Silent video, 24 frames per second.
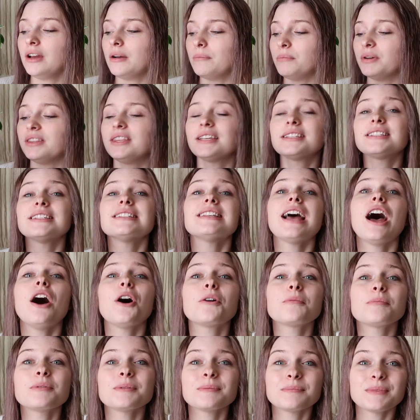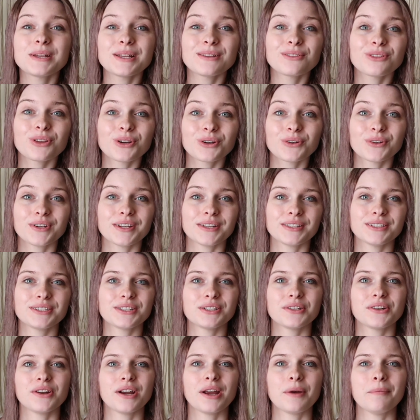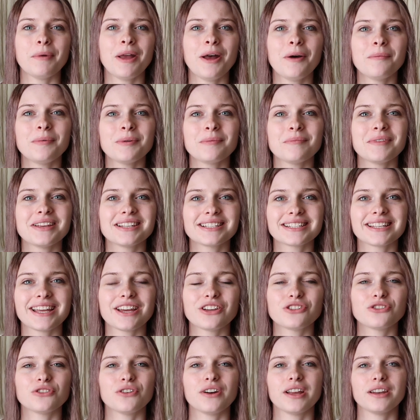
But this is helping me learn Instagram, helping me schedule,